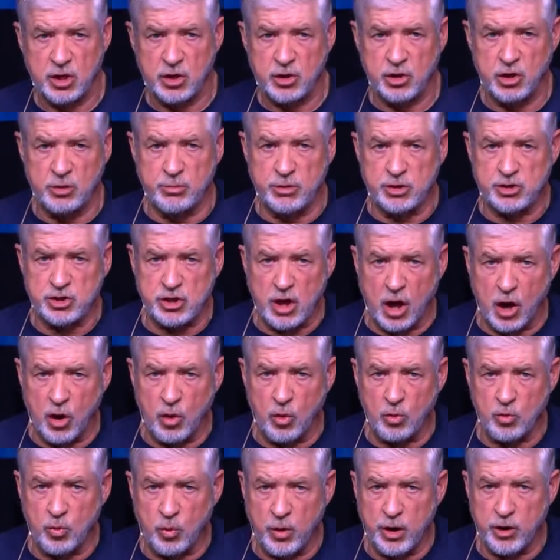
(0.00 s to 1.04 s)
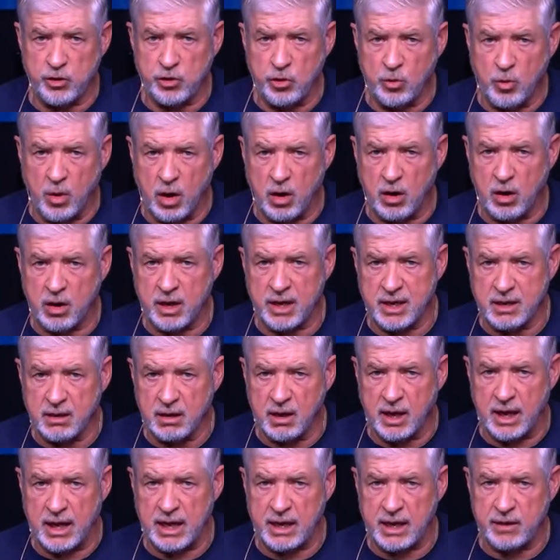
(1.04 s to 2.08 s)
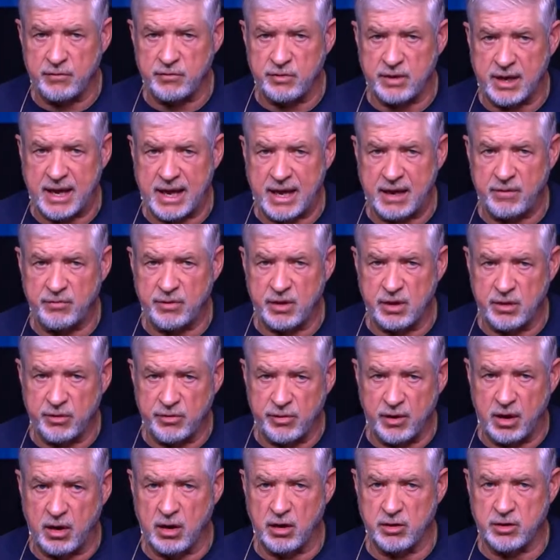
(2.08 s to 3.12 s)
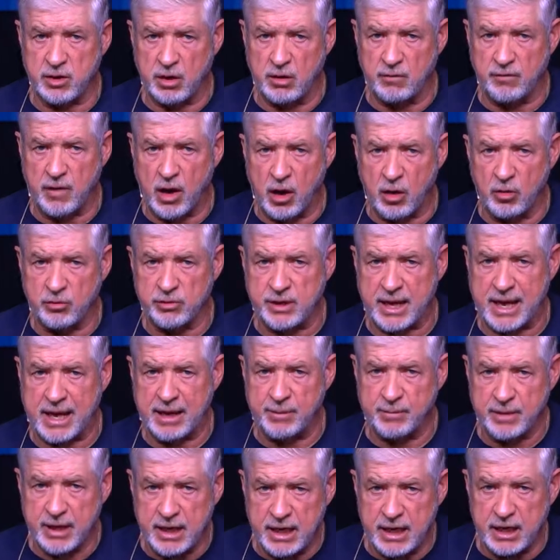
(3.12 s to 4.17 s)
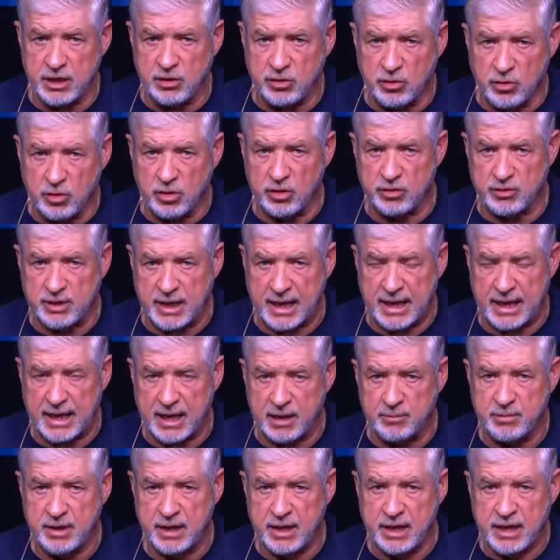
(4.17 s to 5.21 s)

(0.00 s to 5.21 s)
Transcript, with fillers: You must own where you are in life to have the authority of all time in your time